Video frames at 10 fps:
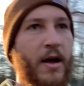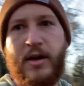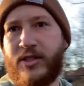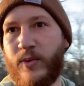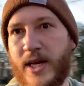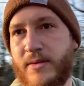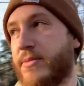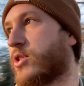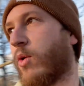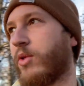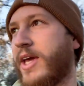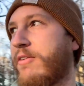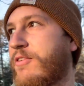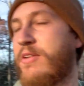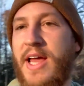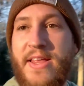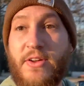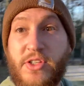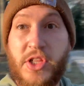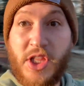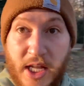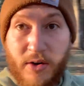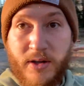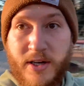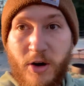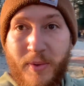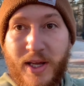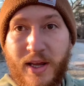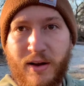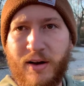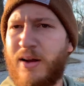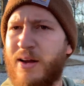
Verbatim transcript: All right, sweet. So we're only here for a night. There's literally nobody here,